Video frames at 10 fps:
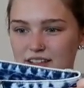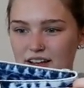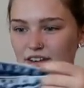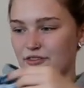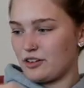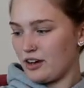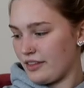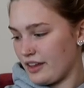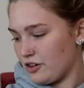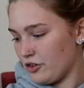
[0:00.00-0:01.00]
like I feel like
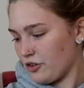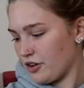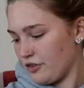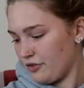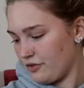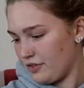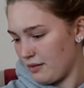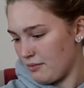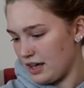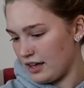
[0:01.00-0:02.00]
they're not gonna
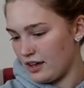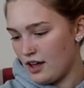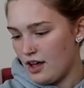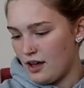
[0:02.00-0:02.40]
fit me,